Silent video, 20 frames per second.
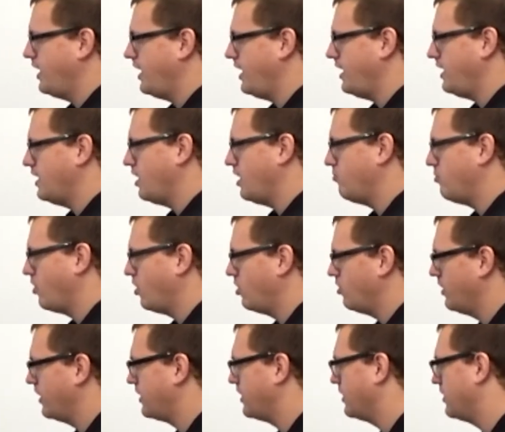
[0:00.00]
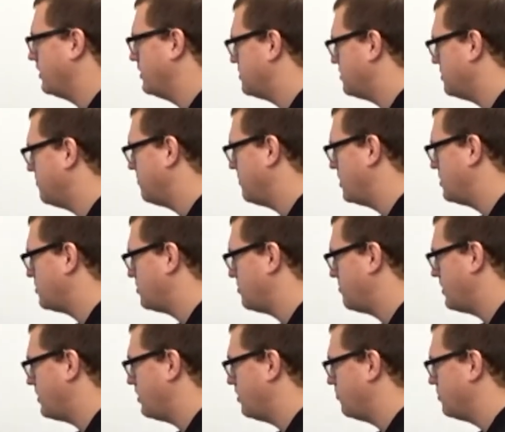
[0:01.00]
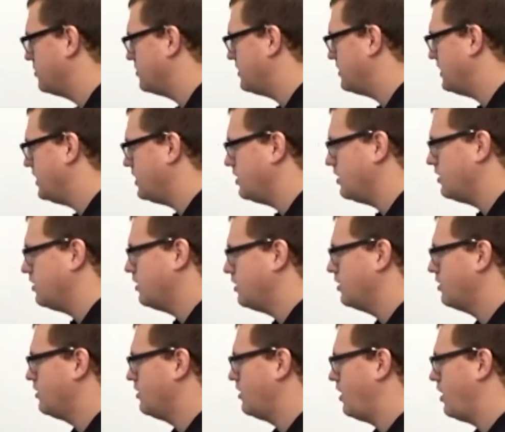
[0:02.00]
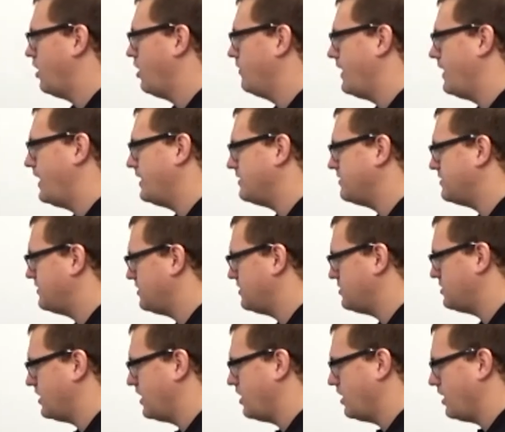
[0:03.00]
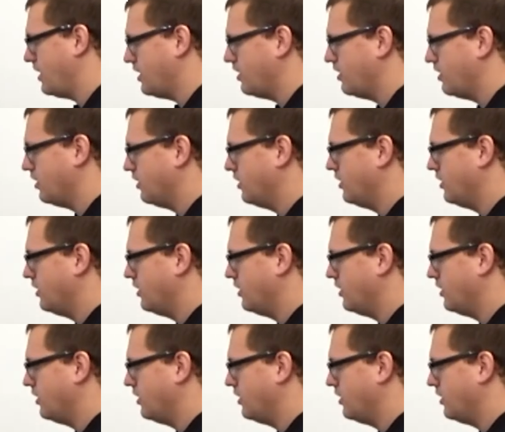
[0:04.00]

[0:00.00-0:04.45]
a part recognition measurement routine on that stitched area,